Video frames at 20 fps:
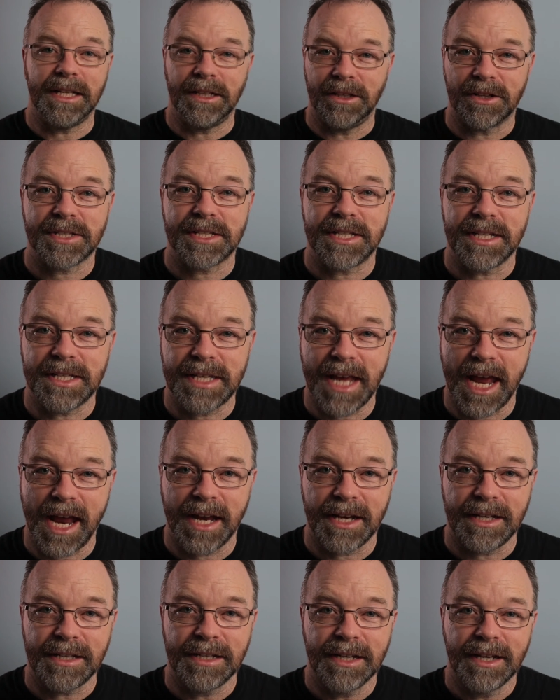lost his
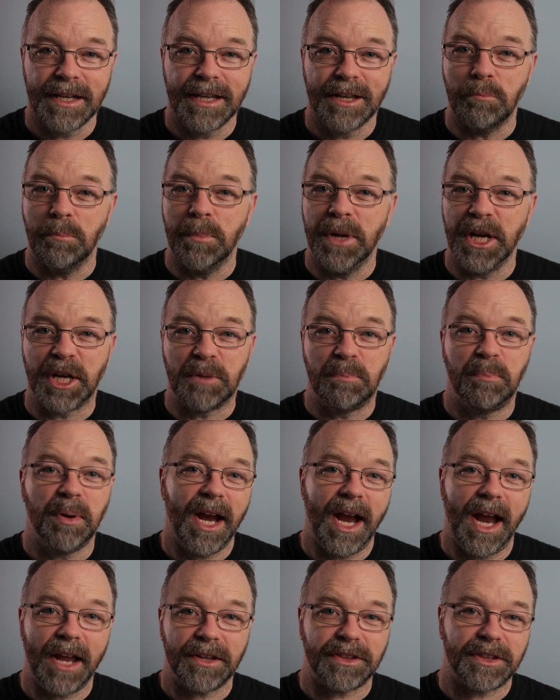head,
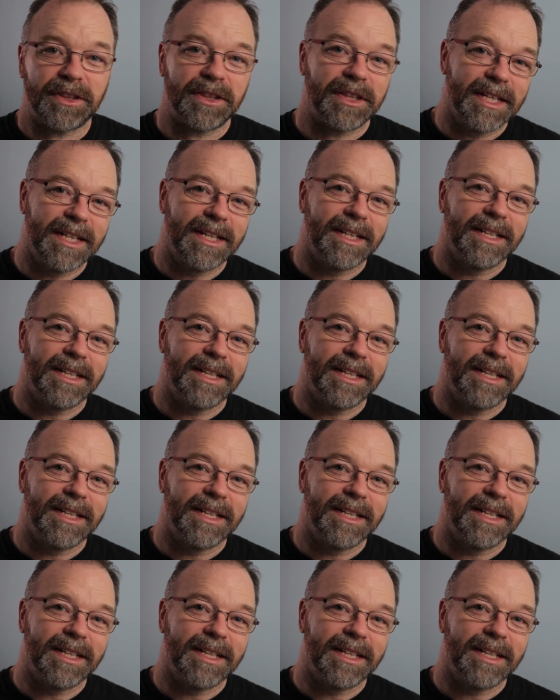Macbeth.